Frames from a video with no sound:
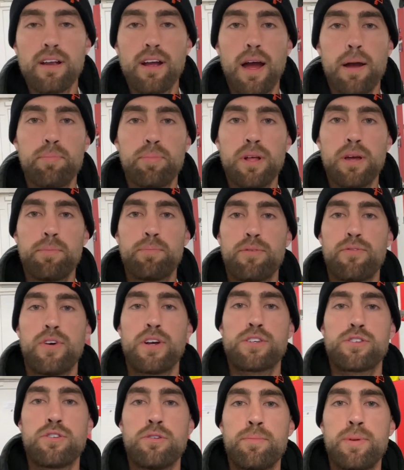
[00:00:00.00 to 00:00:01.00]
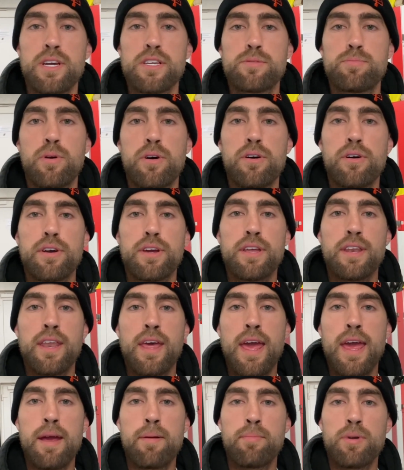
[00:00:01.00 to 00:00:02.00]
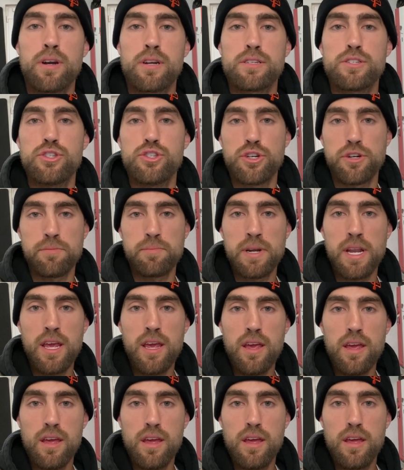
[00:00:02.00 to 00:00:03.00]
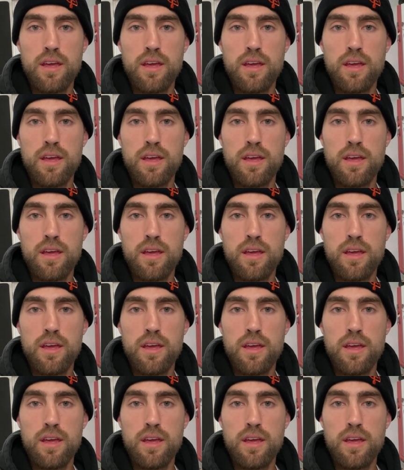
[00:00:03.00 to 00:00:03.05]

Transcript: I played professional baseball in Hamburg, Germany,